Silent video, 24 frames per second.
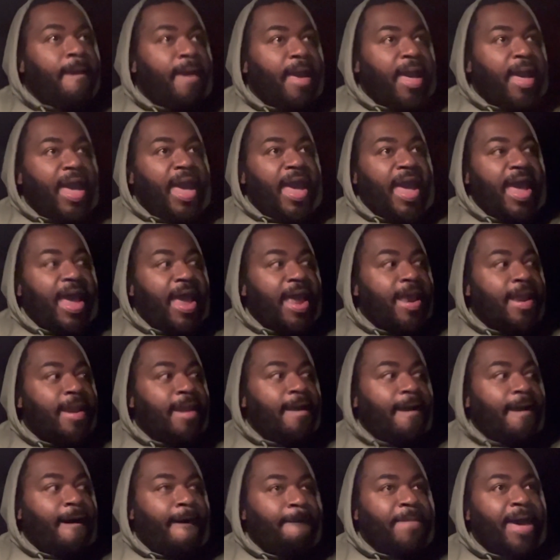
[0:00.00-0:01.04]

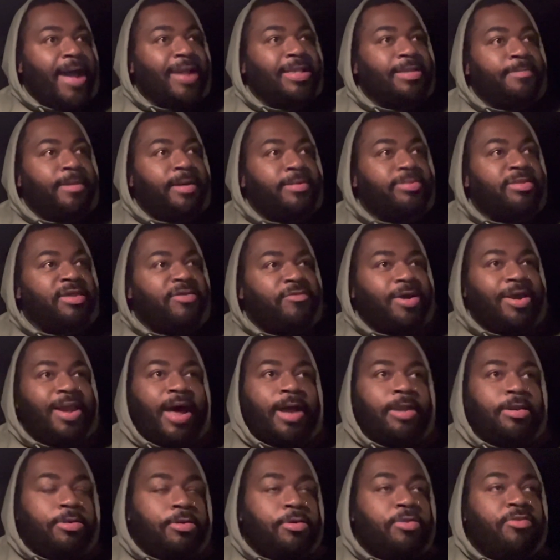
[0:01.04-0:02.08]
And I'm asking myself, could
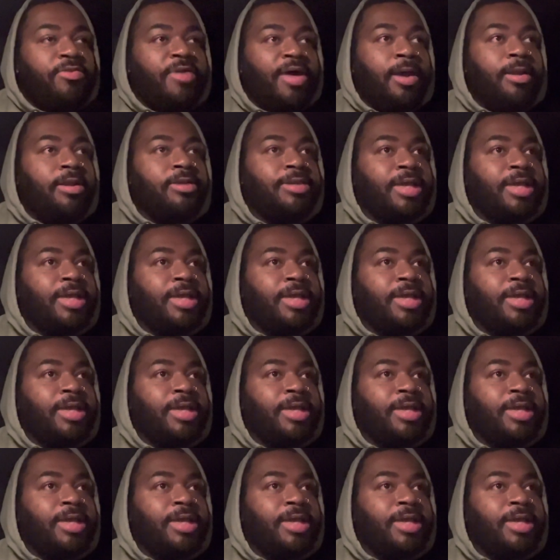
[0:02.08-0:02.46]
I do that?